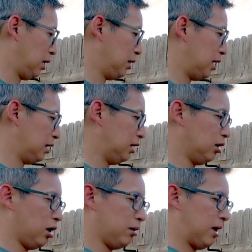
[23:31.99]
And then
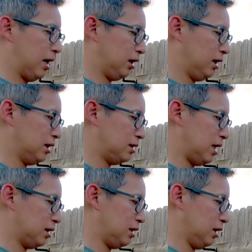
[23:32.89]
it'll automatically
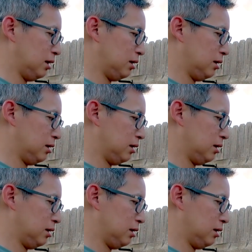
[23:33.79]
detect it.